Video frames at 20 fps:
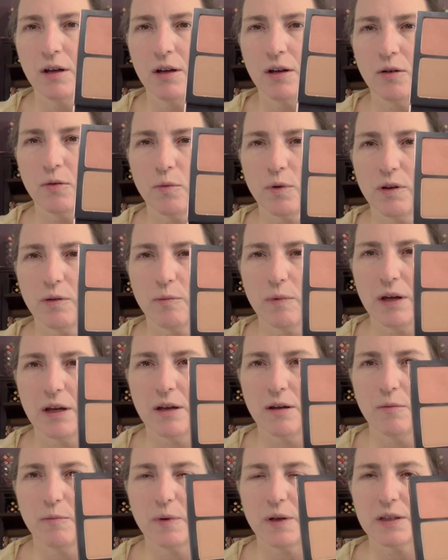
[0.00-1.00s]
with
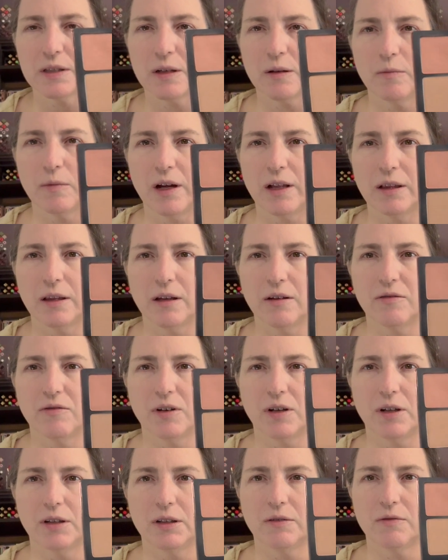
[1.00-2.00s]
me, because I love
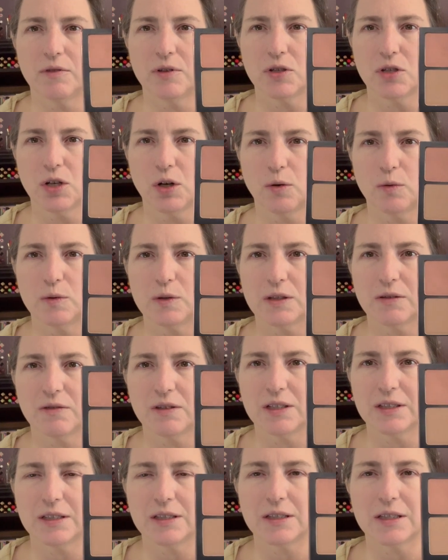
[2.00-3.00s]
all of the tones of
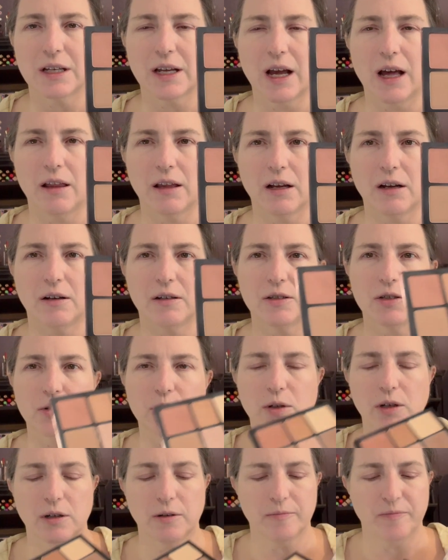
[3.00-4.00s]
this. Is the Cali
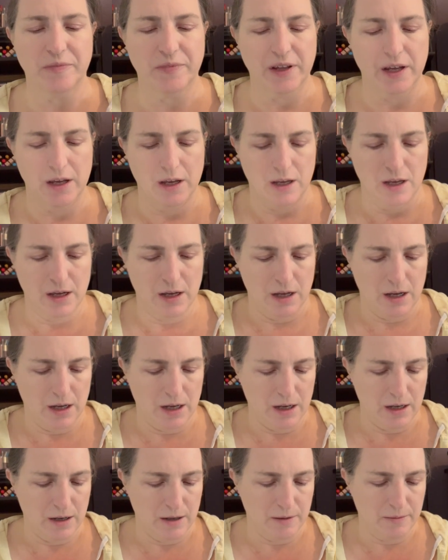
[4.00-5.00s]
contour.
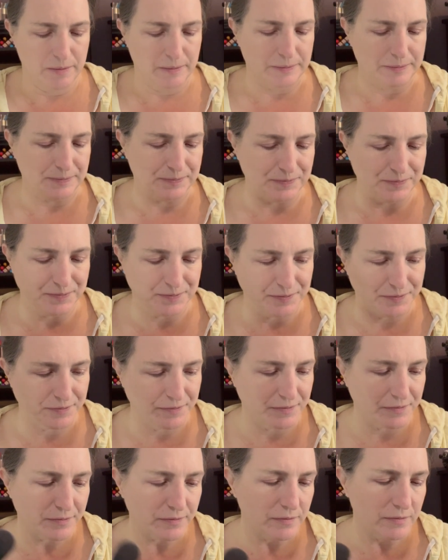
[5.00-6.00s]
You
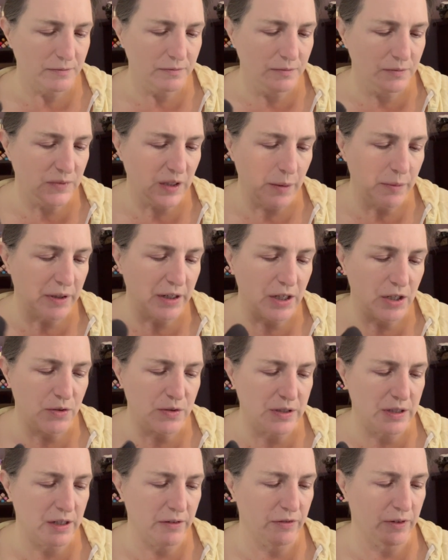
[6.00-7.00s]
can use
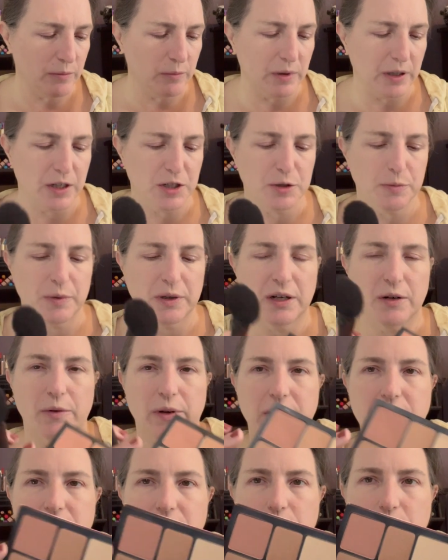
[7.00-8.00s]
a different blush, but
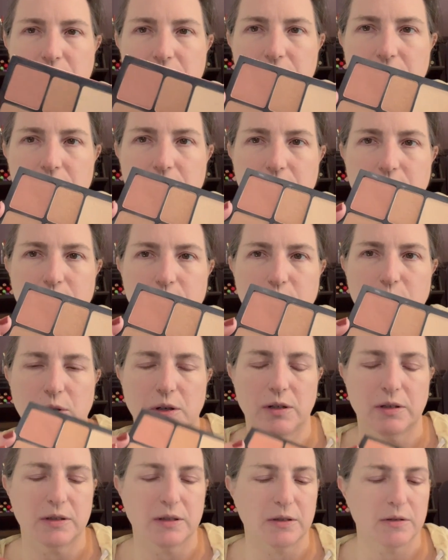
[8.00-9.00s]
anyway, so I'm gonna
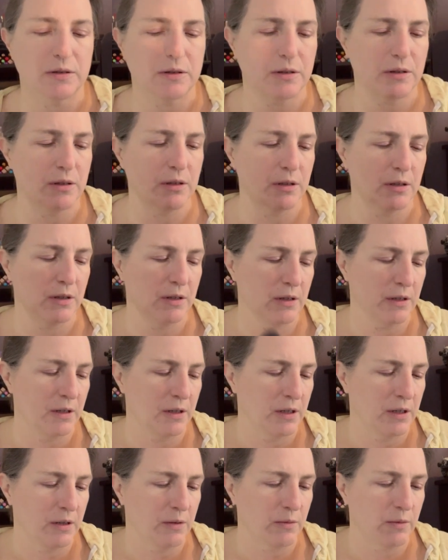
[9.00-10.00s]
bronze
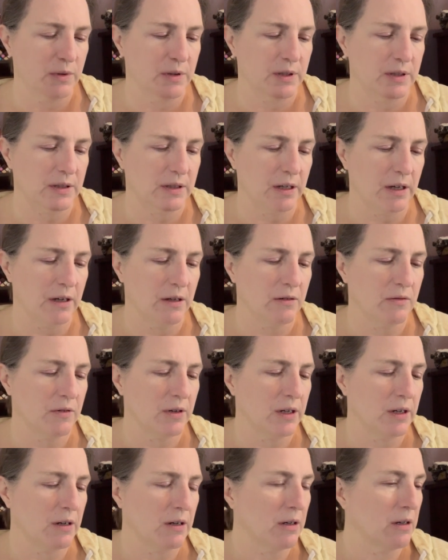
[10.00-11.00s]
with this guy over
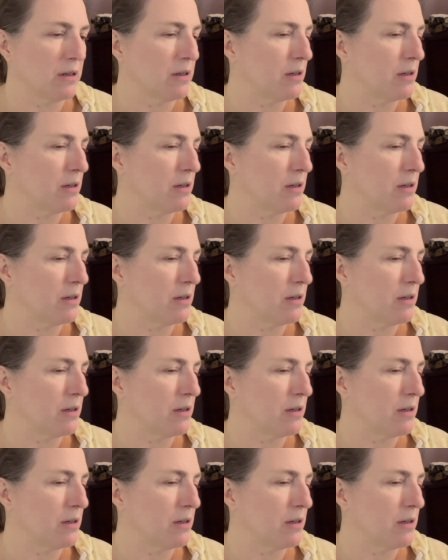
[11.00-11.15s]
here.